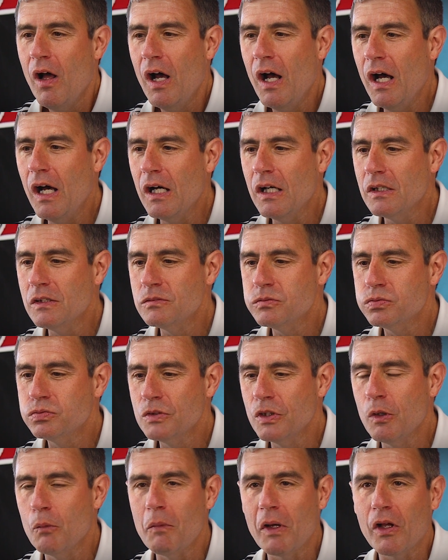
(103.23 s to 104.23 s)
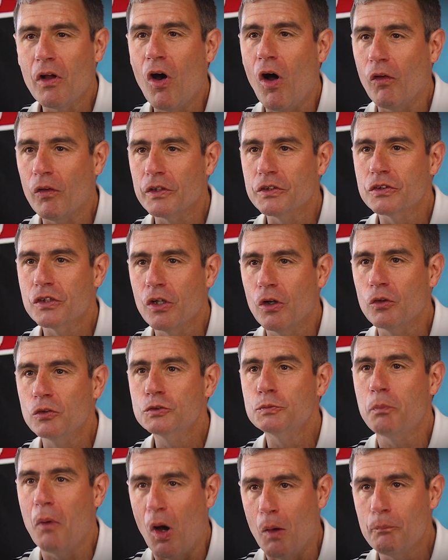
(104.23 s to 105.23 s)
Uh, you know, my college
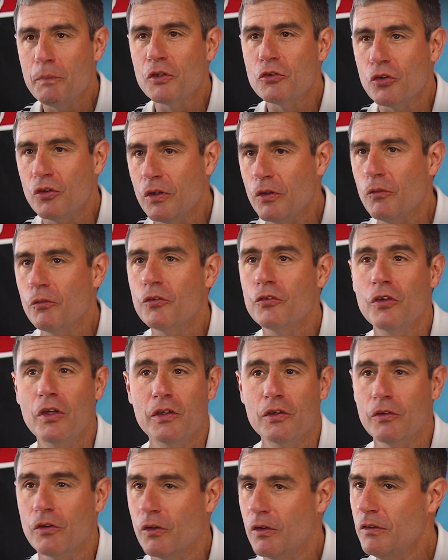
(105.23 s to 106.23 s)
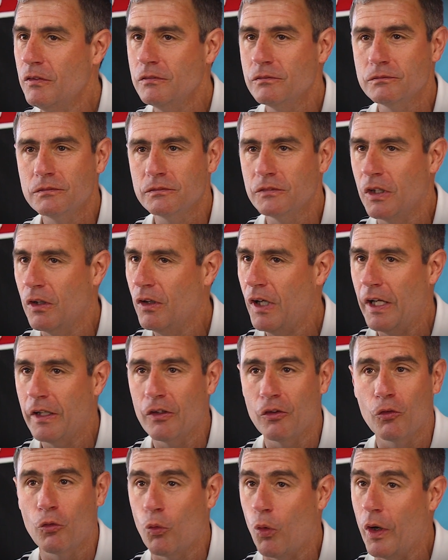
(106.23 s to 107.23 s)
coach, Bob Petrino Sr., you know,
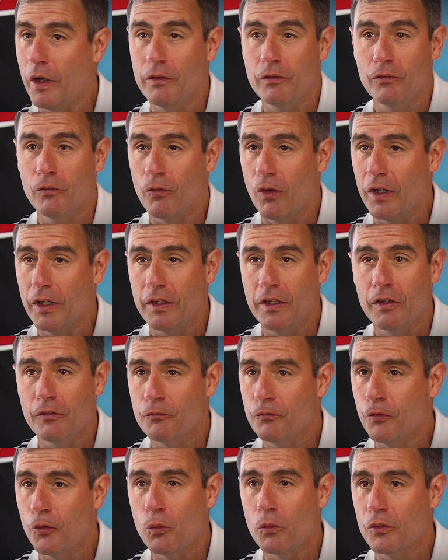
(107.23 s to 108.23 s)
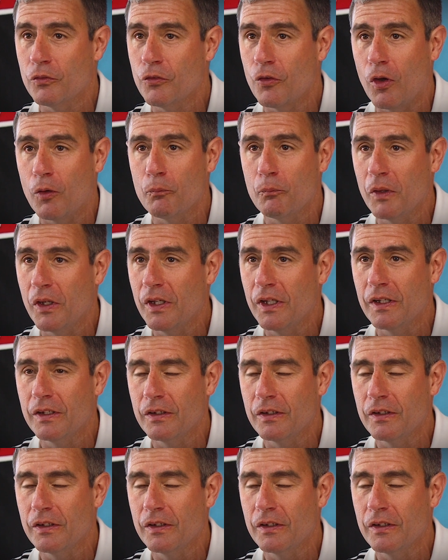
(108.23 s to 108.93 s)
had a great, great influence on me.